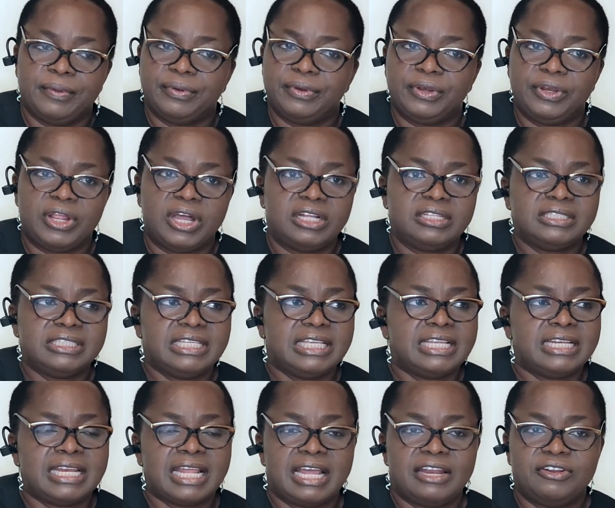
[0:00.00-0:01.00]
Don't think
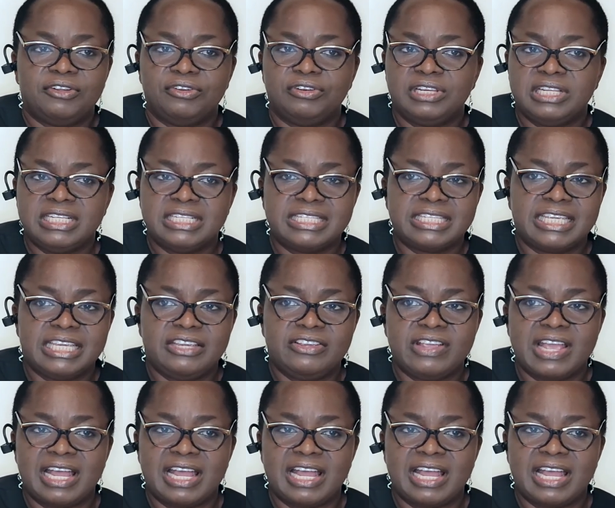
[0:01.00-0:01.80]
that the only skill you are